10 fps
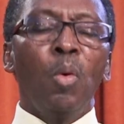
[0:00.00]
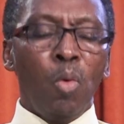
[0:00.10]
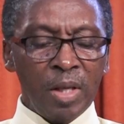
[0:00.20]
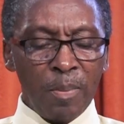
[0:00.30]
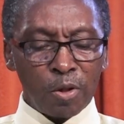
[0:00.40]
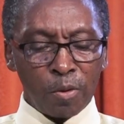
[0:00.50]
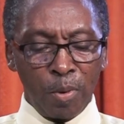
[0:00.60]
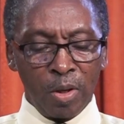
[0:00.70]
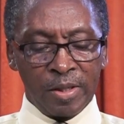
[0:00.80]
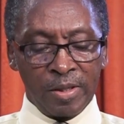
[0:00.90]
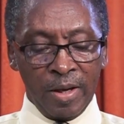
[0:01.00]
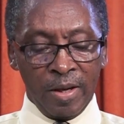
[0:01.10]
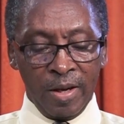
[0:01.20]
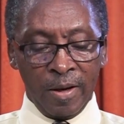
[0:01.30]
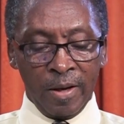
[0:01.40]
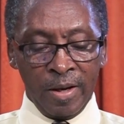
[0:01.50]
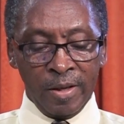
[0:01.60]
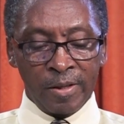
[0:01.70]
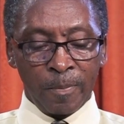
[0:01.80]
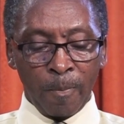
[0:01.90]
what the Apostle Paul is saying here
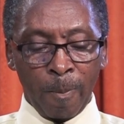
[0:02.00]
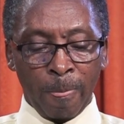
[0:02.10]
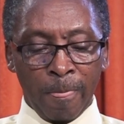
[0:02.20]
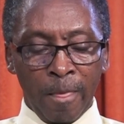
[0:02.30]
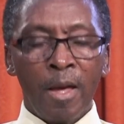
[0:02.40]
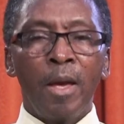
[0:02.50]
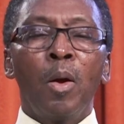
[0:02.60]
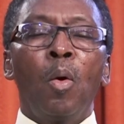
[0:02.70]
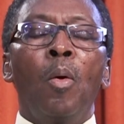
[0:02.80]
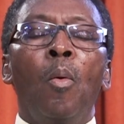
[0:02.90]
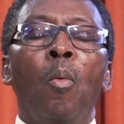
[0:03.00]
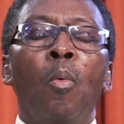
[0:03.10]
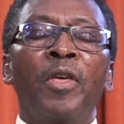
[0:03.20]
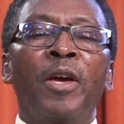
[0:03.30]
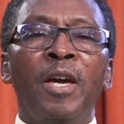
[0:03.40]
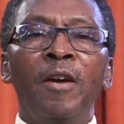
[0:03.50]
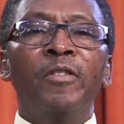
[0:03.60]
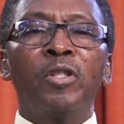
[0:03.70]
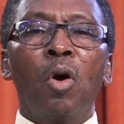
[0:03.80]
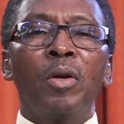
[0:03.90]
is, the
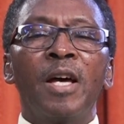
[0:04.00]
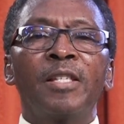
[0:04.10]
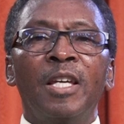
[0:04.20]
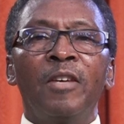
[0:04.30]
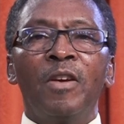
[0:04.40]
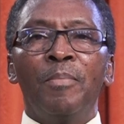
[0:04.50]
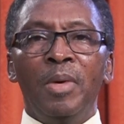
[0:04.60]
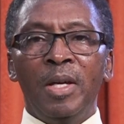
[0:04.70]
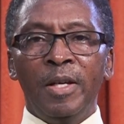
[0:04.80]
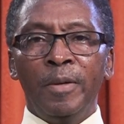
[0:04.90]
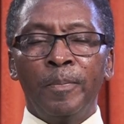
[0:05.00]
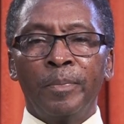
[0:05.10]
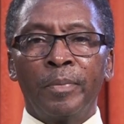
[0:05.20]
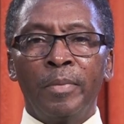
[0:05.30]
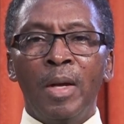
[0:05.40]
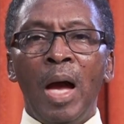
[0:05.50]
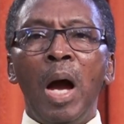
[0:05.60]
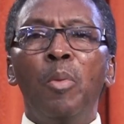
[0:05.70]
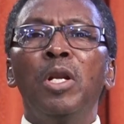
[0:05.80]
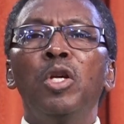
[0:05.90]
gifts God has given me,
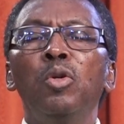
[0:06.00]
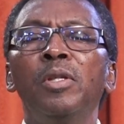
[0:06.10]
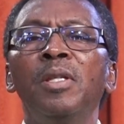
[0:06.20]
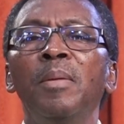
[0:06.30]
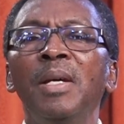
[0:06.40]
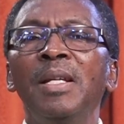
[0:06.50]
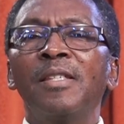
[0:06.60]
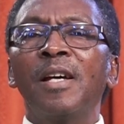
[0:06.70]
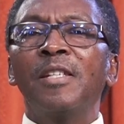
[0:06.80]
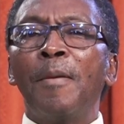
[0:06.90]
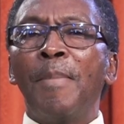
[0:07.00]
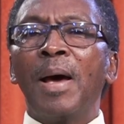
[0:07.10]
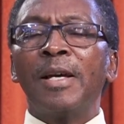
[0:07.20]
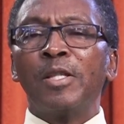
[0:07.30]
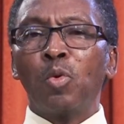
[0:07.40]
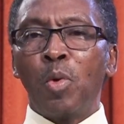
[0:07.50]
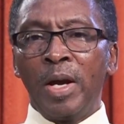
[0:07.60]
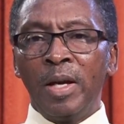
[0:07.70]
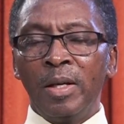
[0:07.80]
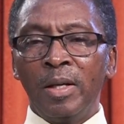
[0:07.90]
I will use them in such a balanced
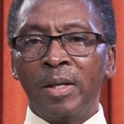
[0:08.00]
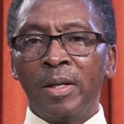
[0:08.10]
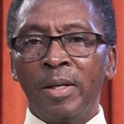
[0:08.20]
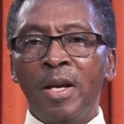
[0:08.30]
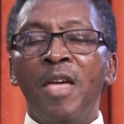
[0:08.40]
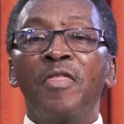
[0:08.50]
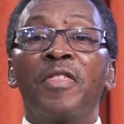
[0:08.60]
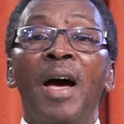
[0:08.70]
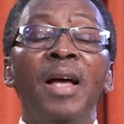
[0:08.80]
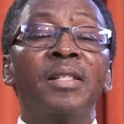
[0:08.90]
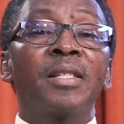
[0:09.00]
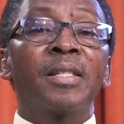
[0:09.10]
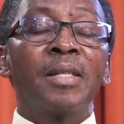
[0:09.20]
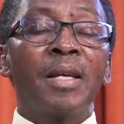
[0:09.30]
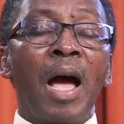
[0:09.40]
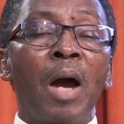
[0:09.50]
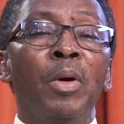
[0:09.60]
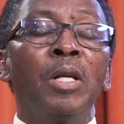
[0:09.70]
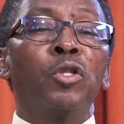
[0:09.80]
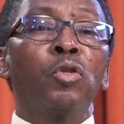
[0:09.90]
way that I
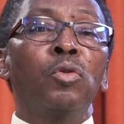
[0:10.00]
will